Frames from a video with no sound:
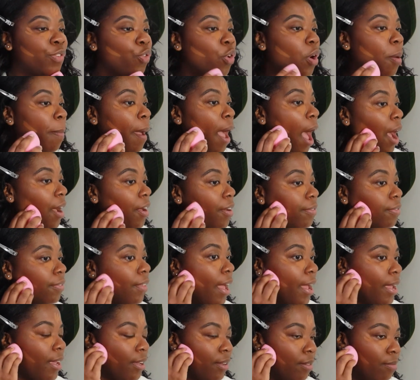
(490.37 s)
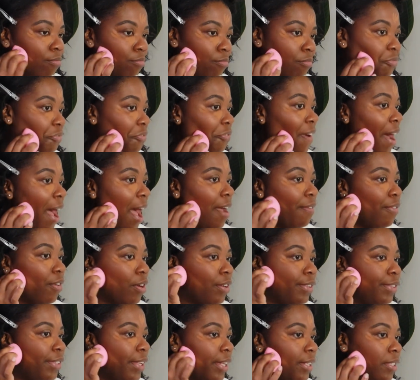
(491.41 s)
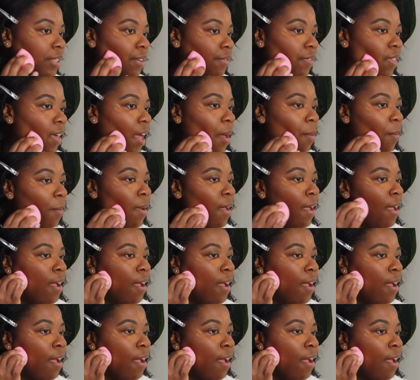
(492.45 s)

for a pack of like 5 or 6 of them.